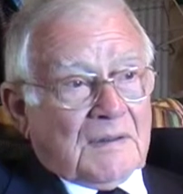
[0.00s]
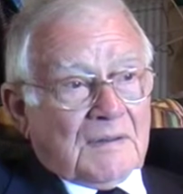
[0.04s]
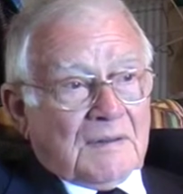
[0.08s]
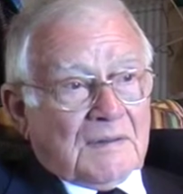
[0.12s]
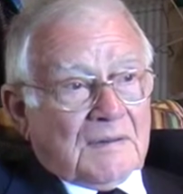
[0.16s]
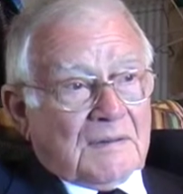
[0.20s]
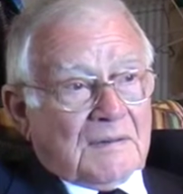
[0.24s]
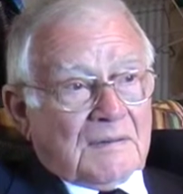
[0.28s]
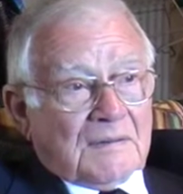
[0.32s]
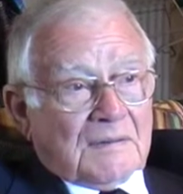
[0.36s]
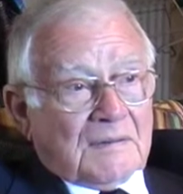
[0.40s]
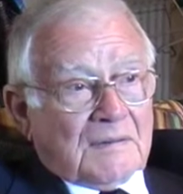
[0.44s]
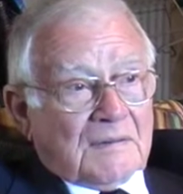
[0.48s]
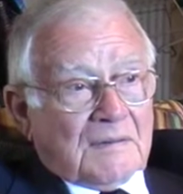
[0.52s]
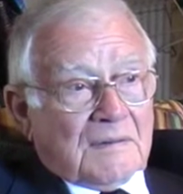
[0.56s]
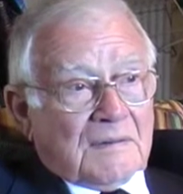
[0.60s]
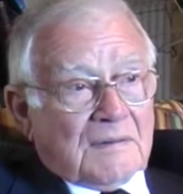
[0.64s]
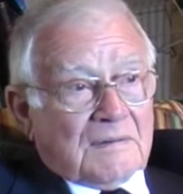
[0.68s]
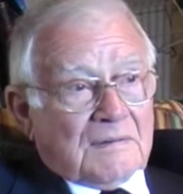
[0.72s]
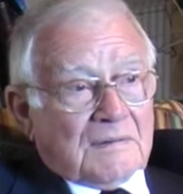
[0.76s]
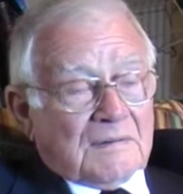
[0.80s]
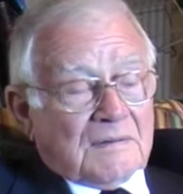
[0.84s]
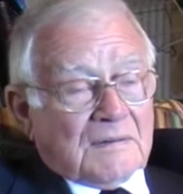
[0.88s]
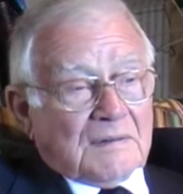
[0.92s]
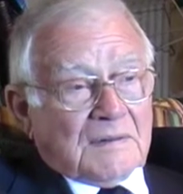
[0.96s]
cold
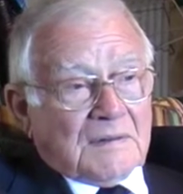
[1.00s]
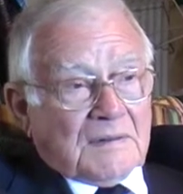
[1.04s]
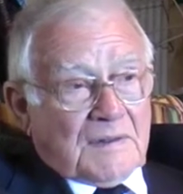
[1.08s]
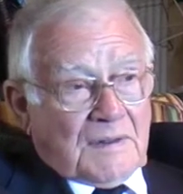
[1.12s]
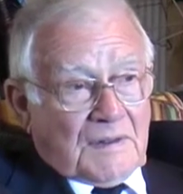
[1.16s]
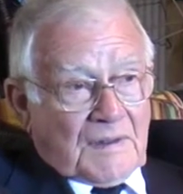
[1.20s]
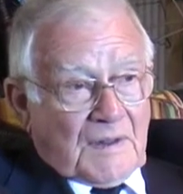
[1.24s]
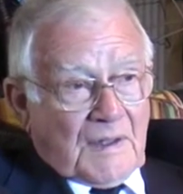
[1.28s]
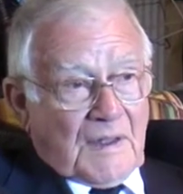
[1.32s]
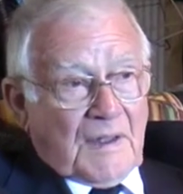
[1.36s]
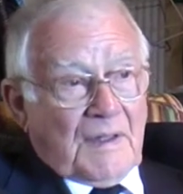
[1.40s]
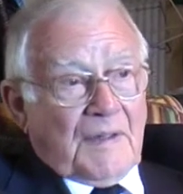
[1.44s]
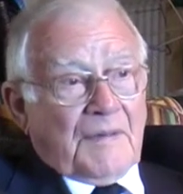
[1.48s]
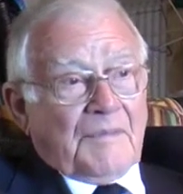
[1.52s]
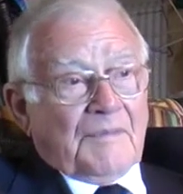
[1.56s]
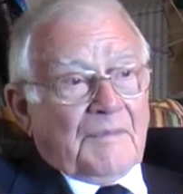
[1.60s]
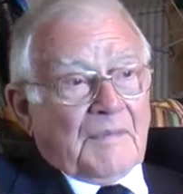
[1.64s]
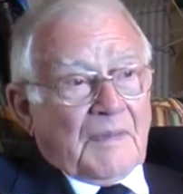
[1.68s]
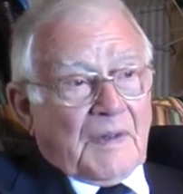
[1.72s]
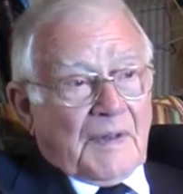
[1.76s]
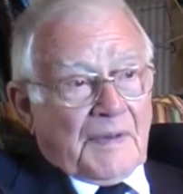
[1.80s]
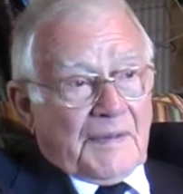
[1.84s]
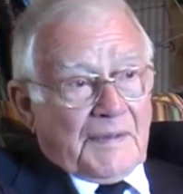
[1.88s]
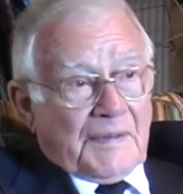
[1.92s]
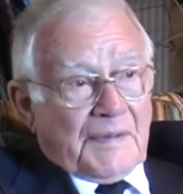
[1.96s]
places and not
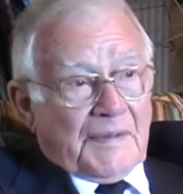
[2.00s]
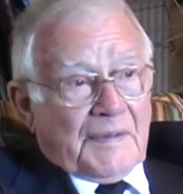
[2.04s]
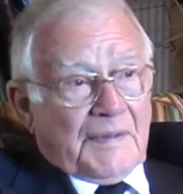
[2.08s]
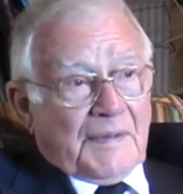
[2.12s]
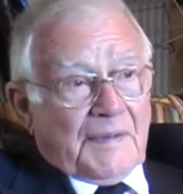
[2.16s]
enough heat